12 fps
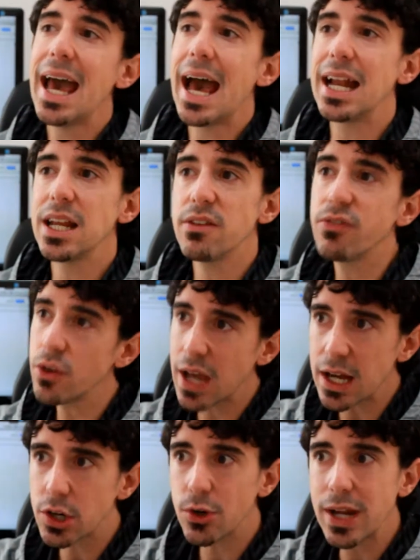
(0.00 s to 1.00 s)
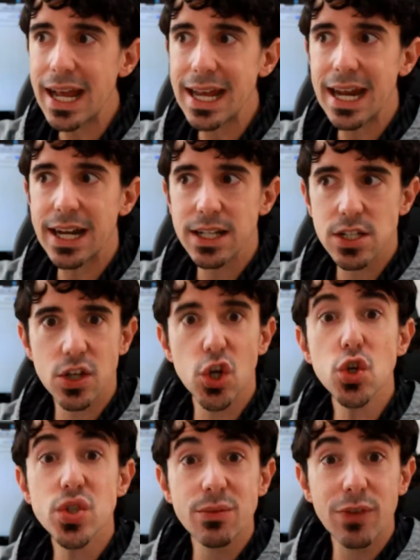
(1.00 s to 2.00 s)
And if you can create an
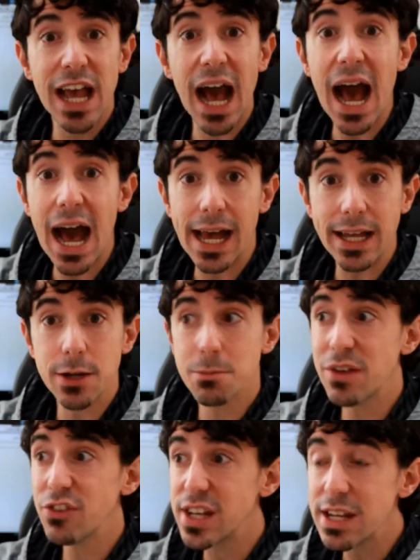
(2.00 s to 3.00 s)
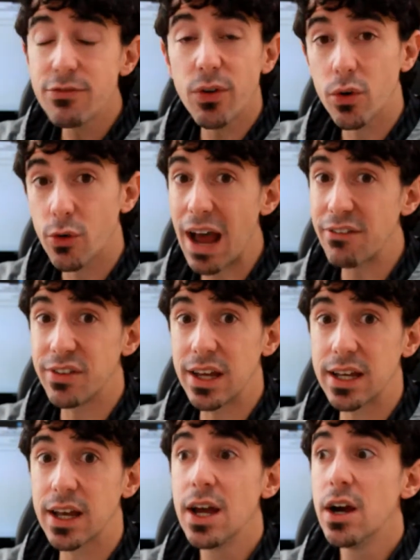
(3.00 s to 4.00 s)
exclusive guide, maybe an
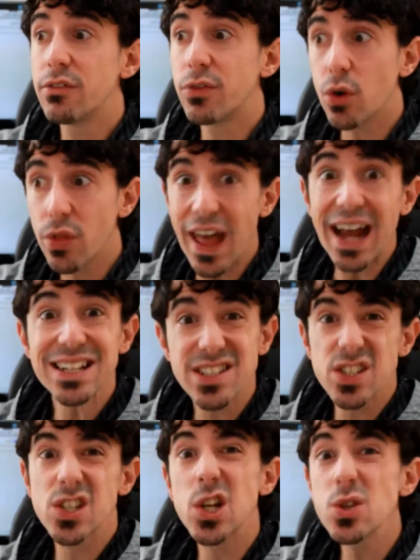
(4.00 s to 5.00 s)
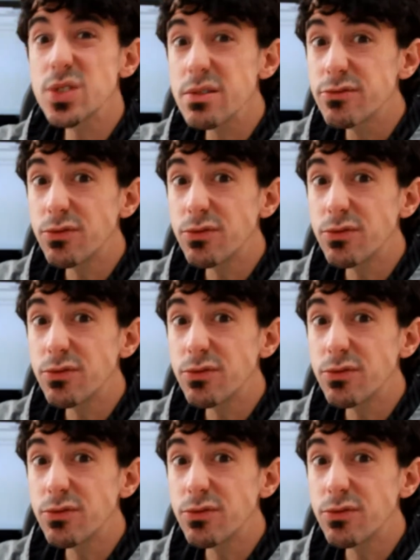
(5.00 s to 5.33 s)
infographic for that exclusive